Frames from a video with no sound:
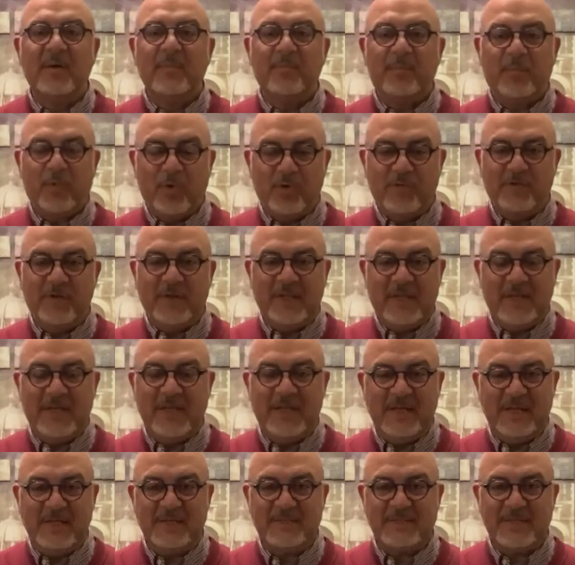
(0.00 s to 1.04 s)
proving that
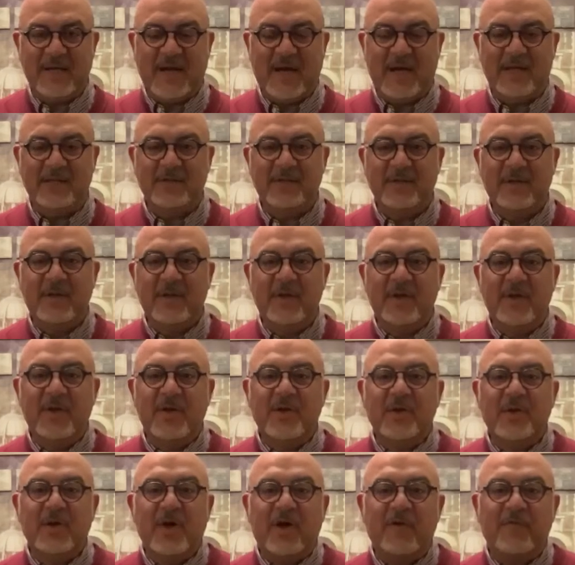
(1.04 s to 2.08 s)
he is God,
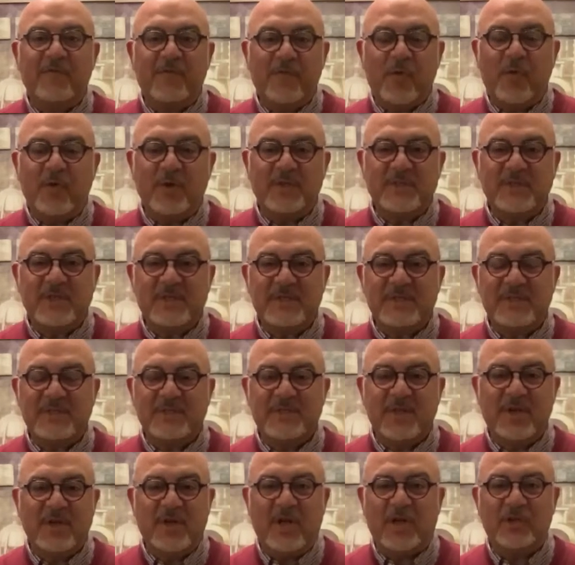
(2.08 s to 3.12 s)
affords us
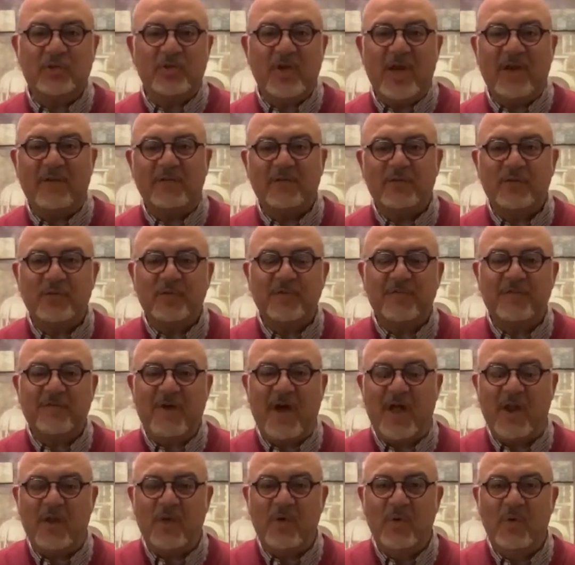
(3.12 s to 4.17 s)
not to have to
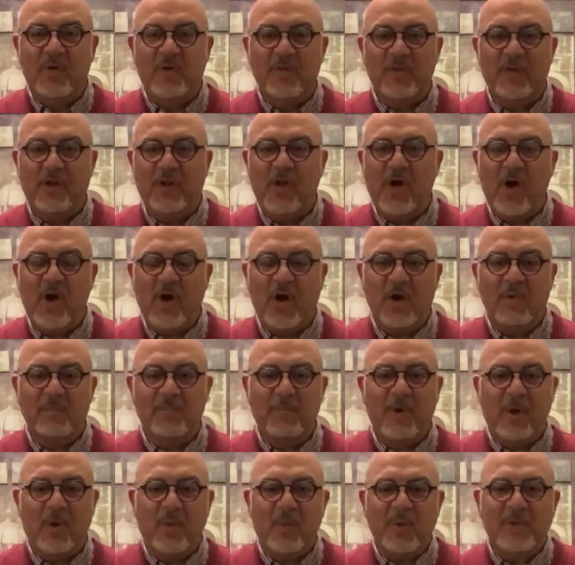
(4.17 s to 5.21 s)
follow the law.
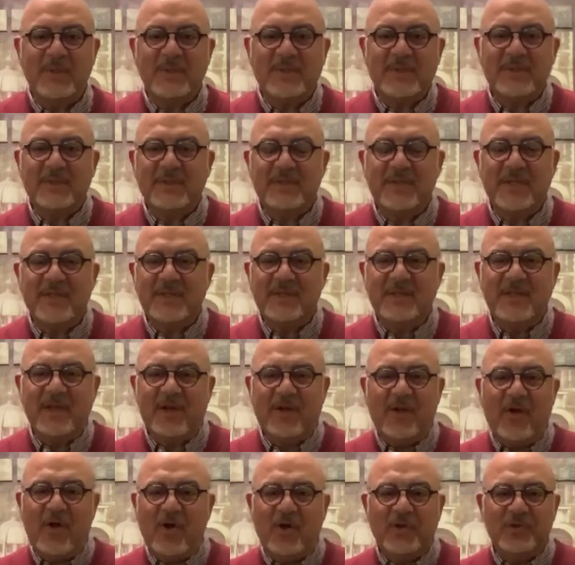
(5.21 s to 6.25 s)
But what did the
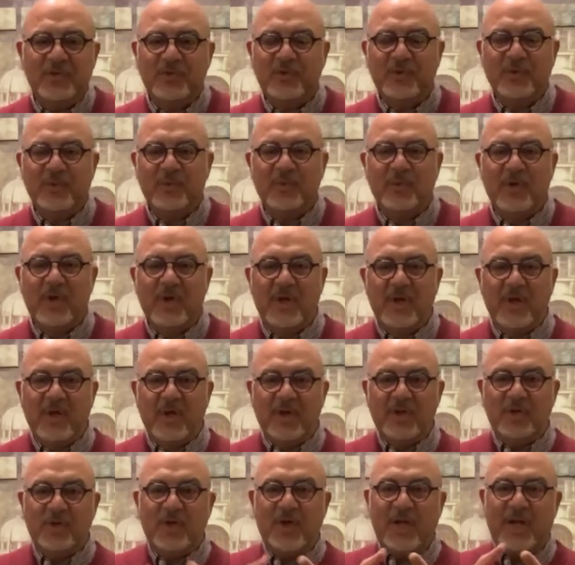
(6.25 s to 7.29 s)
law do?
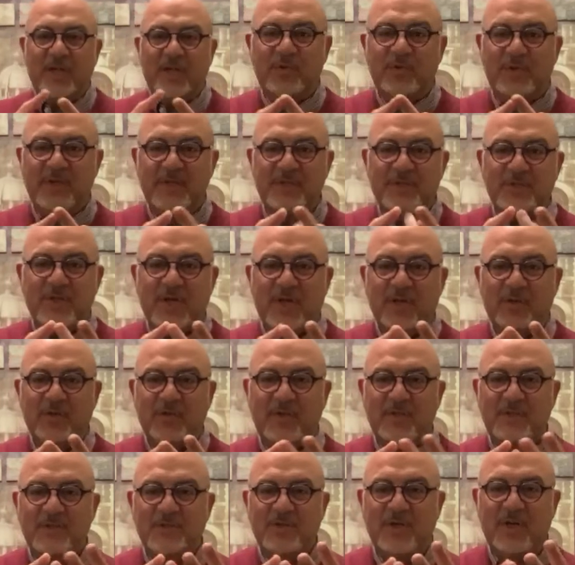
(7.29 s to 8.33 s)
You got this, you got to do
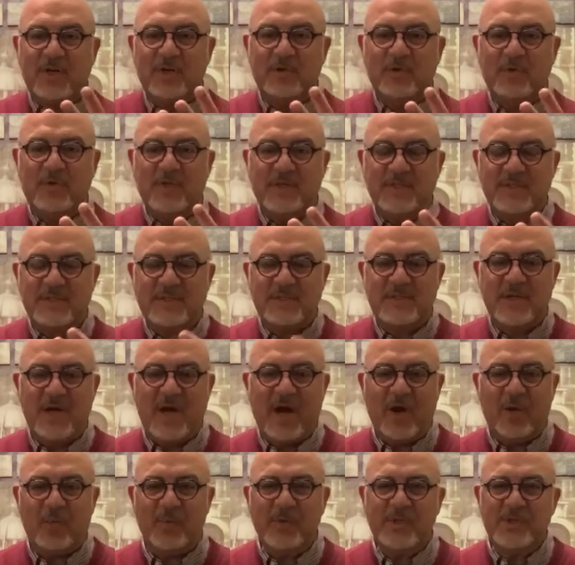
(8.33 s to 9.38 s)
this, you got to do this.
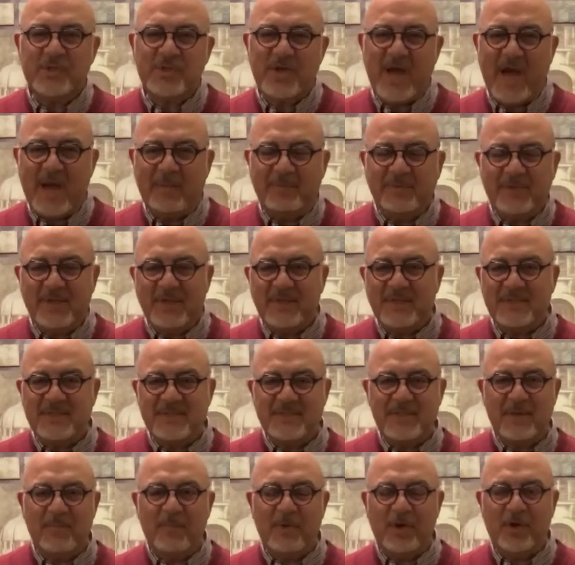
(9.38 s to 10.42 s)
Are we trapped in a
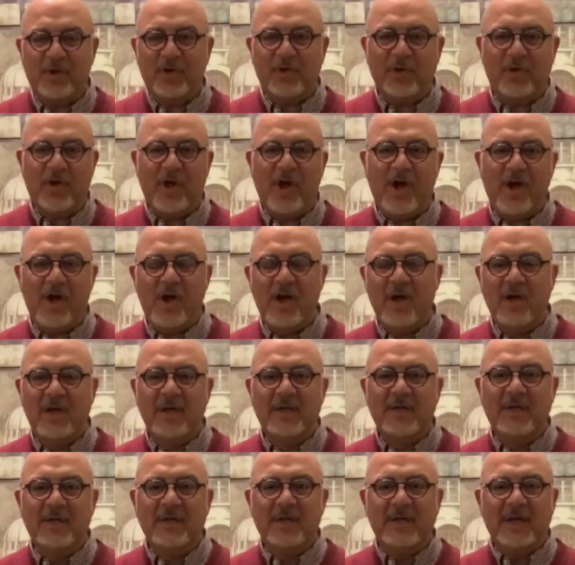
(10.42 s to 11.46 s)
similar law
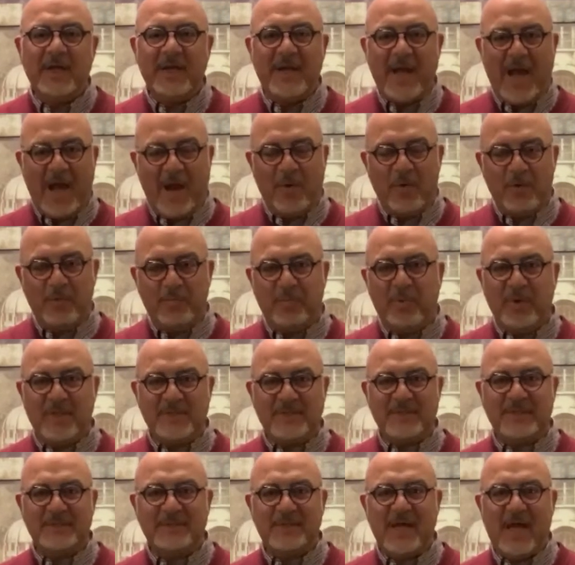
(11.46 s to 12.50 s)
in our
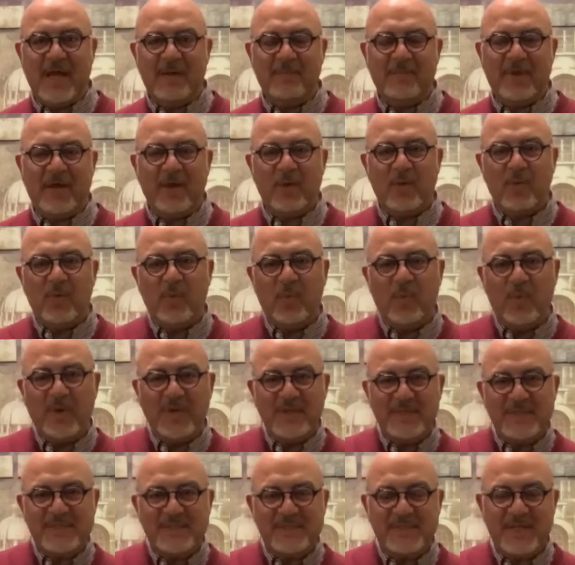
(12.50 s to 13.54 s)
present time? Like, what
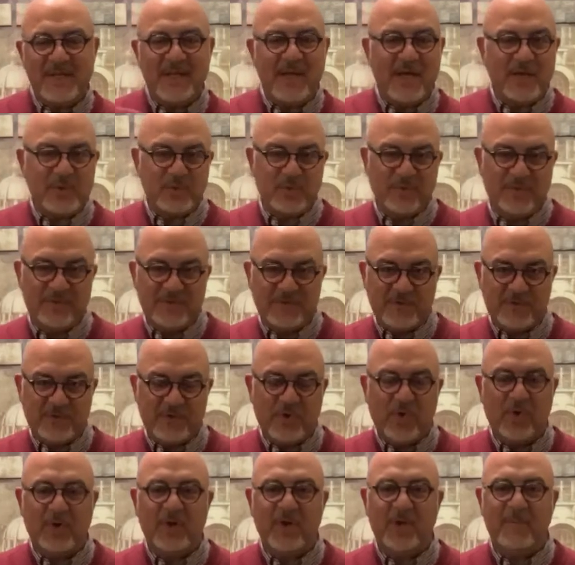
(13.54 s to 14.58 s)
is sin, as we've
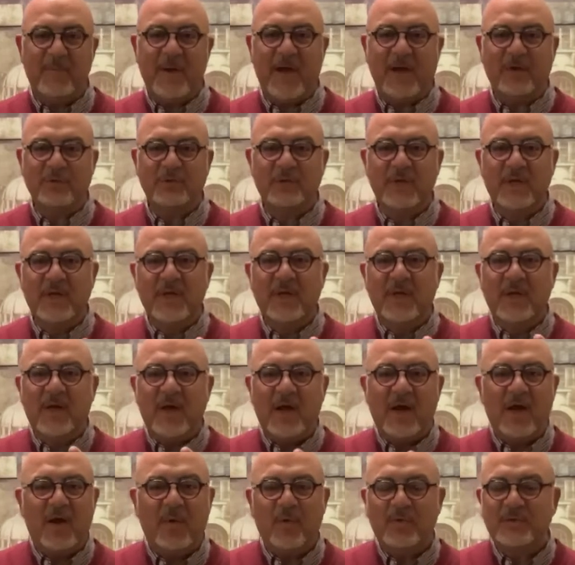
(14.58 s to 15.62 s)
spoken about?
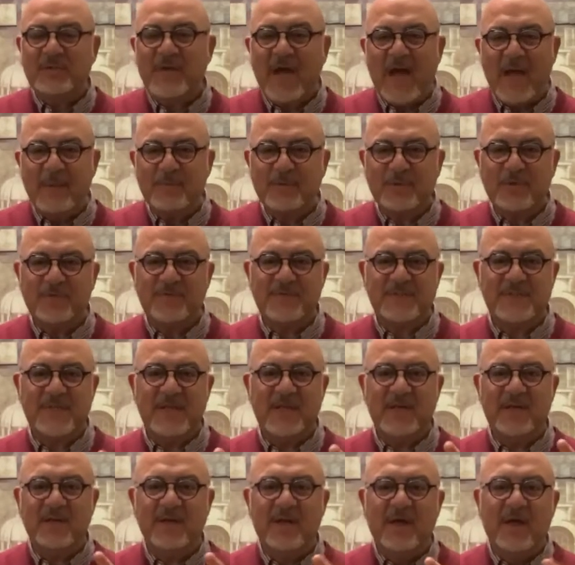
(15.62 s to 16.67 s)
What types of
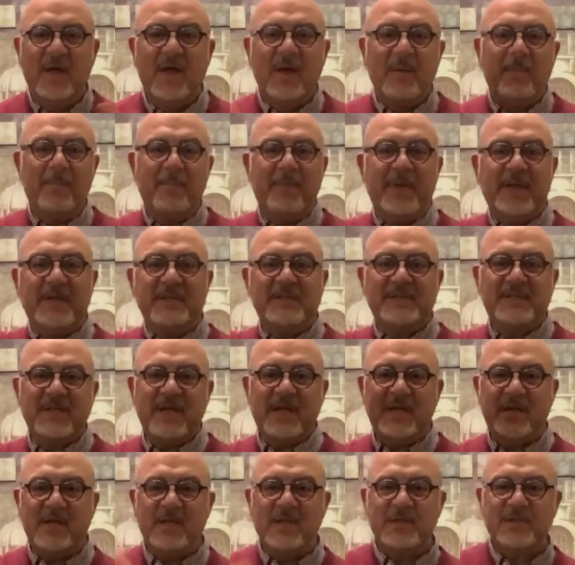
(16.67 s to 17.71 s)
sin, big
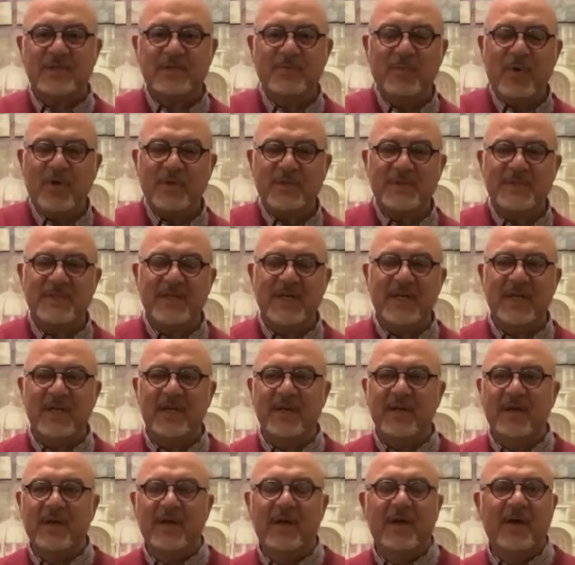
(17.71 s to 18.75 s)
sin, small
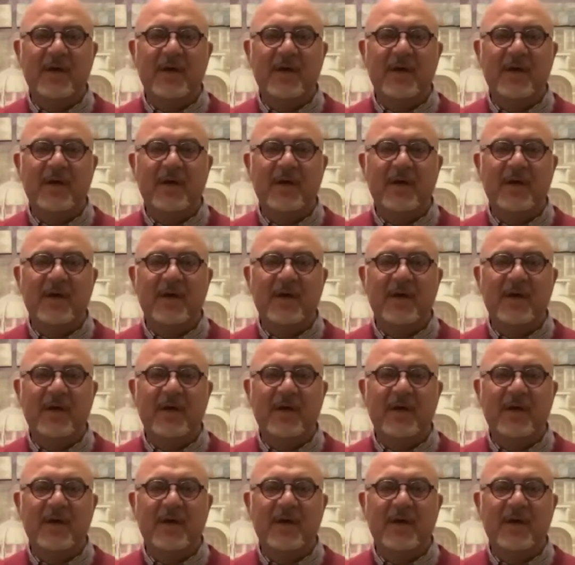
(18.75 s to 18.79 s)
sin,